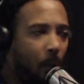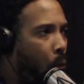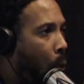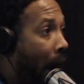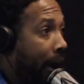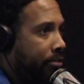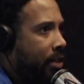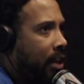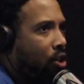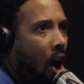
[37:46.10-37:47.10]
Why you
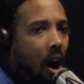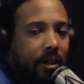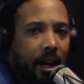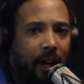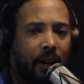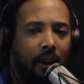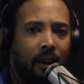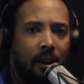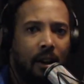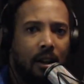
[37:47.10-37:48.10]
not talking?
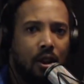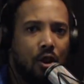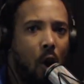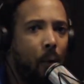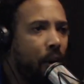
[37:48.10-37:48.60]
You know,